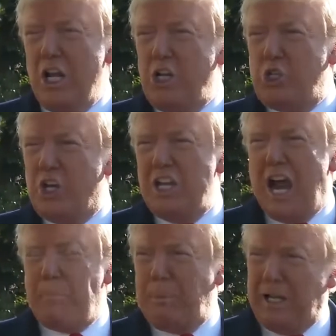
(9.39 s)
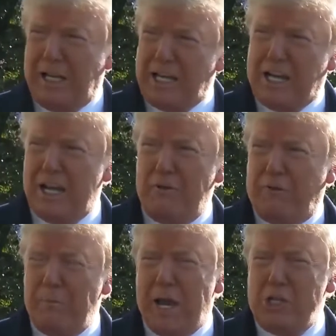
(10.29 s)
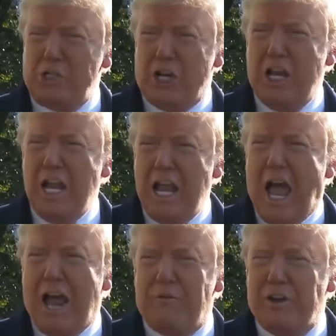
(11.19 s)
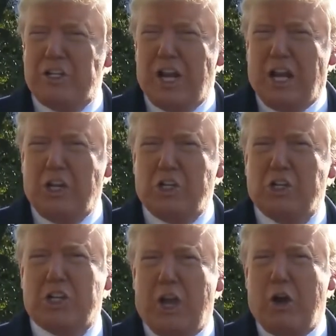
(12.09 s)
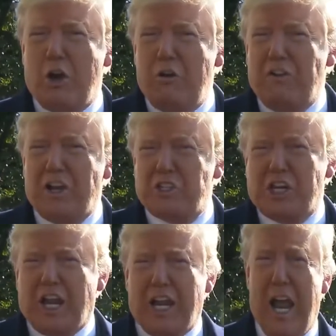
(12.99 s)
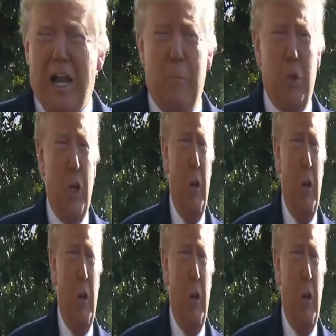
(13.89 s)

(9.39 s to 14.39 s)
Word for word: He should not be leaking information out of intelligence. They ought to investigate Adam.